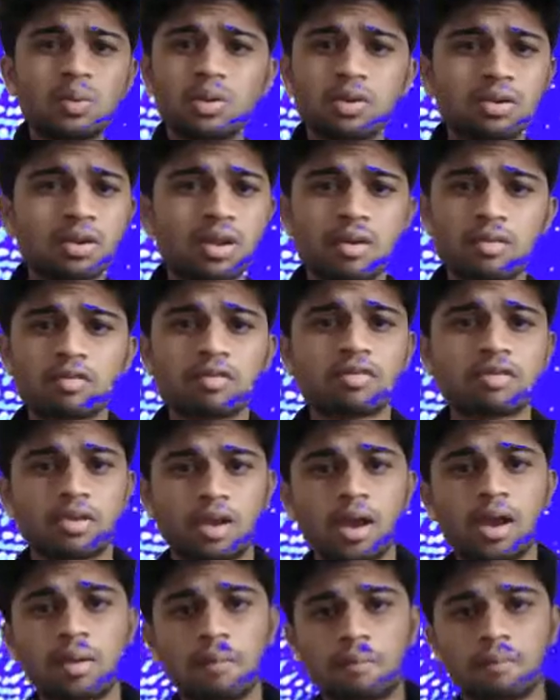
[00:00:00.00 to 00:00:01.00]
The secret
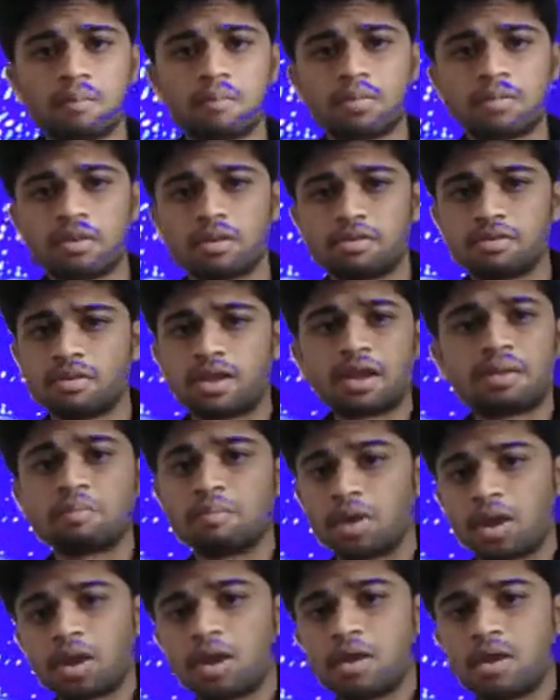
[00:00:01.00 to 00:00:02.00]
nature of time
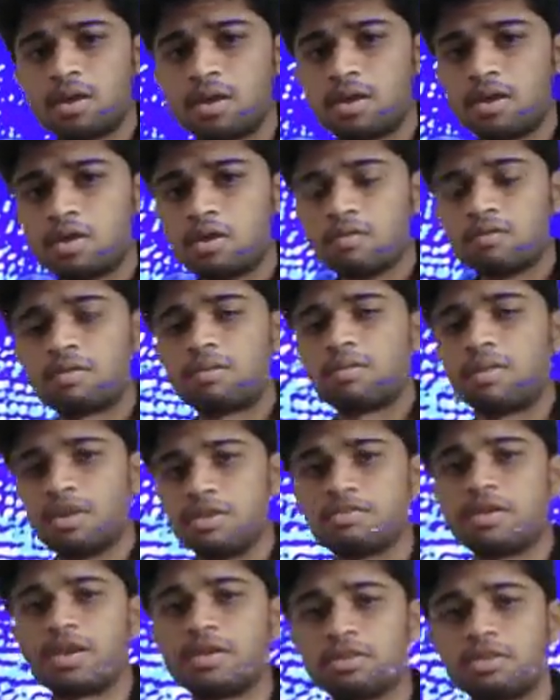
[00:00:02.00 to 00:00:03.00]
is a nightmare
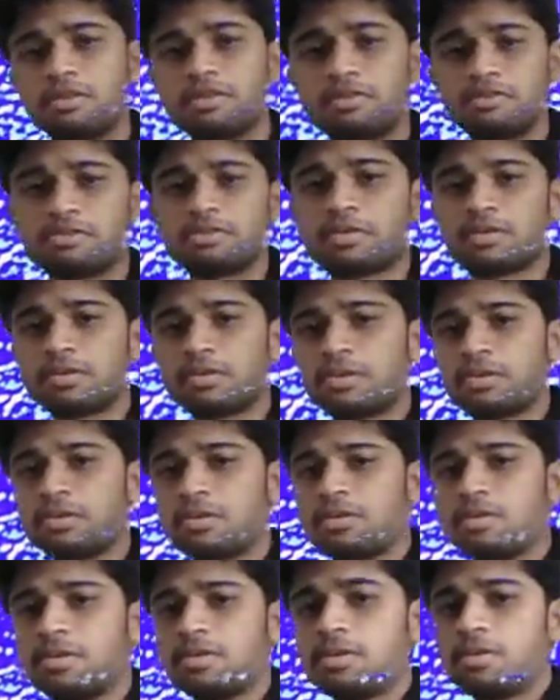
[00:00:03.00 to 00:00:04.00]
for many
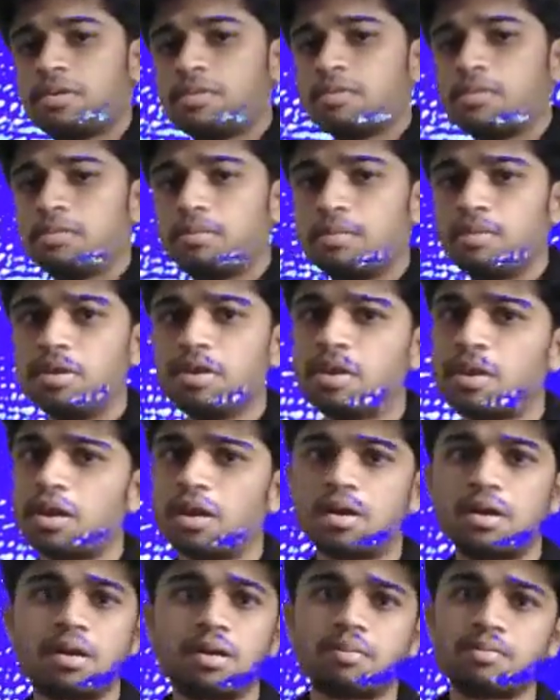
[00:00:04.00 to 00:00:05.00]
scientists.
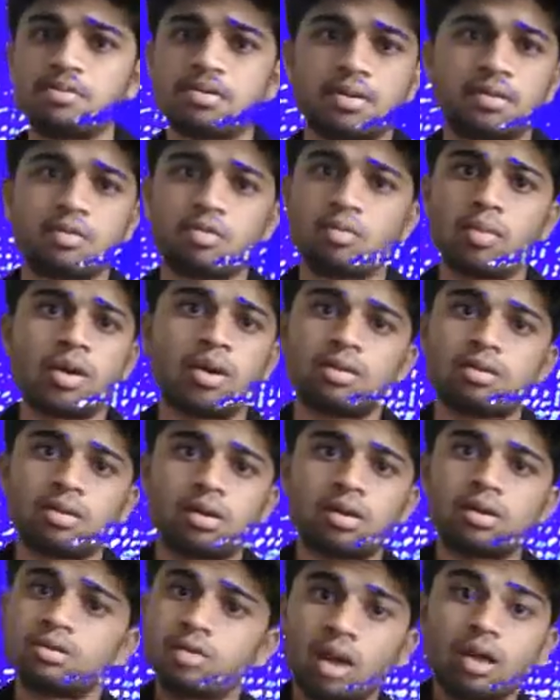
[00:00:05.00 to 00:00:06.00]
We cannot
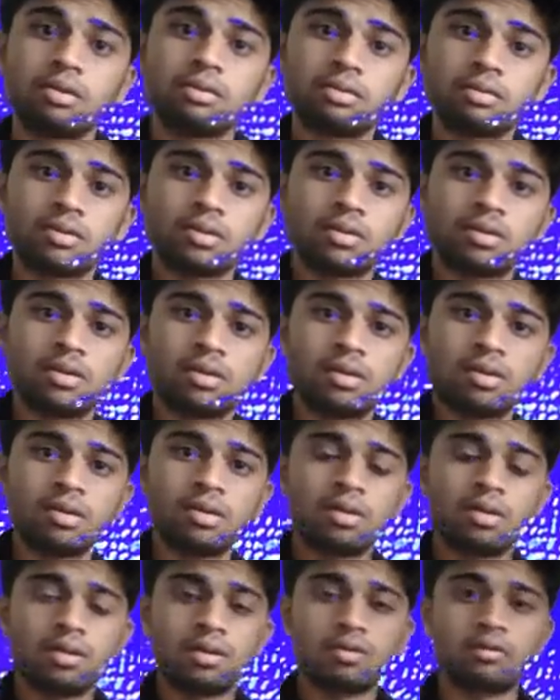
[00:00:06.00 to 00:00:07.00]
accept tomorrow Earth
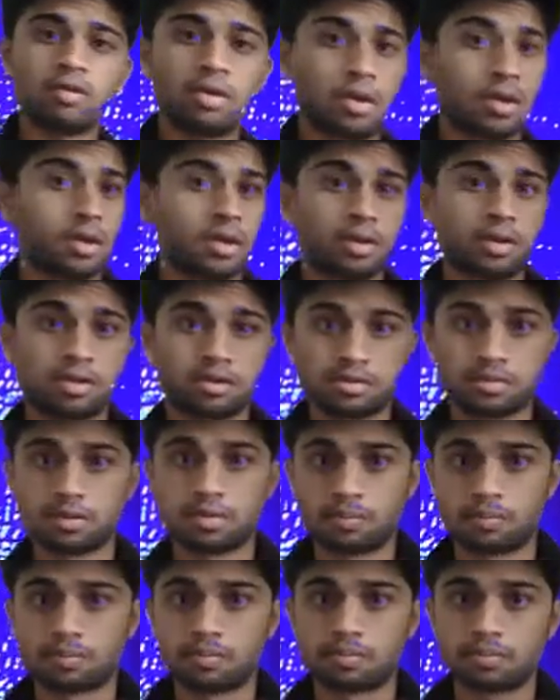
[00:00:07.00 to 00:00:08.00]
dies.
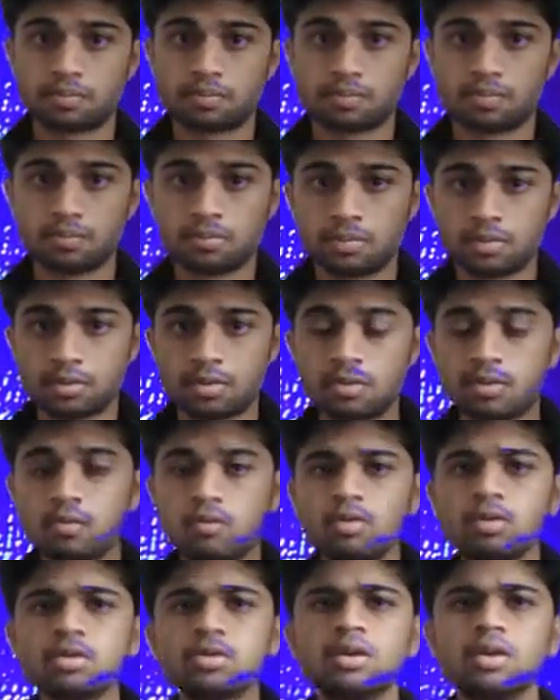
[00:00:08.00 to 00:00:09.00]
We cannot accept
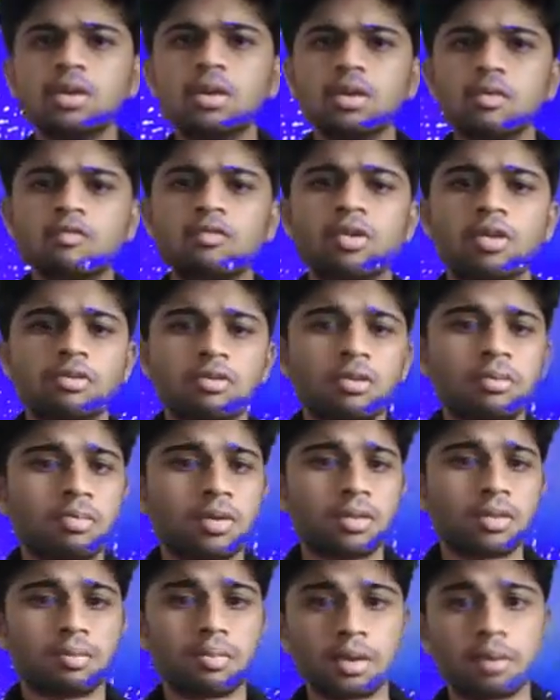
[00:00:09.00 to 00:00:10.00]
we are still
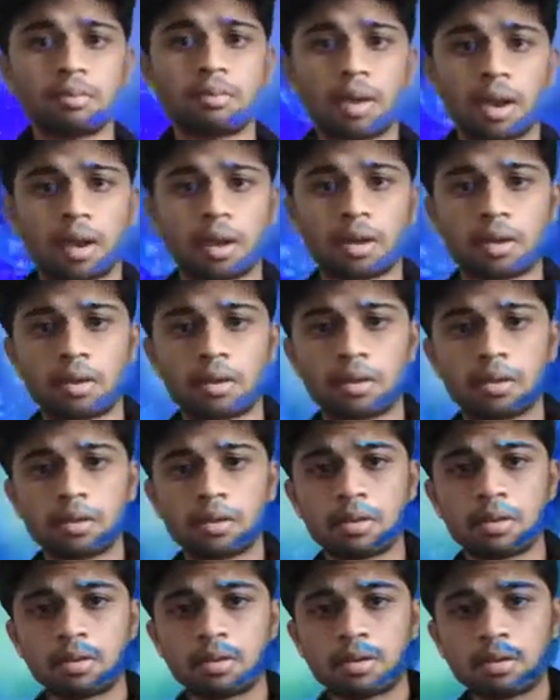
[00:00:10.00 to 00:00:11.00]
influencing by the Big
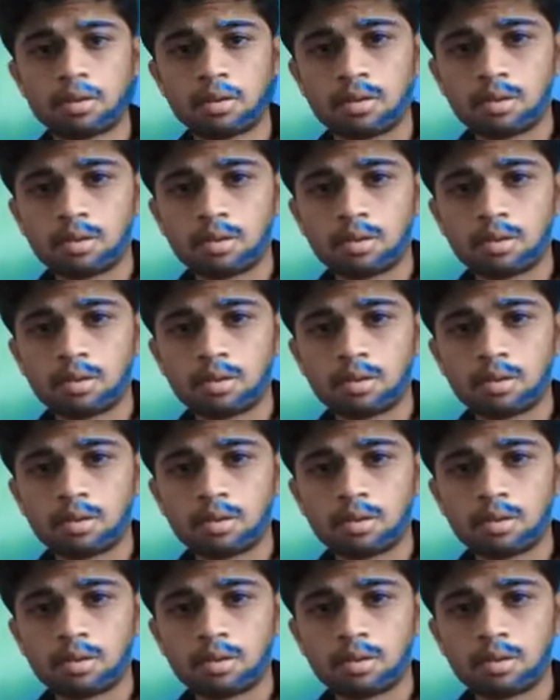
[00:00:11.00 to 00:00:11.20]
Bang.